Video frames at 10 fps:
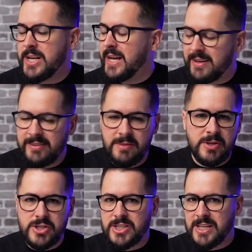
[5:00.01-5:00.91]
And I
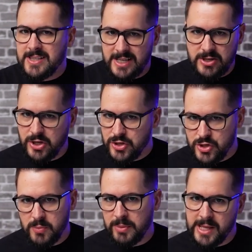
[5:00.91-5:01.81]
simply just continue to
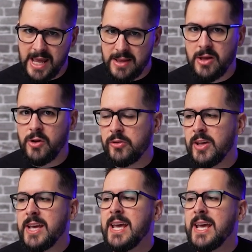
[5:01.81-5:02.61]
duplicate those.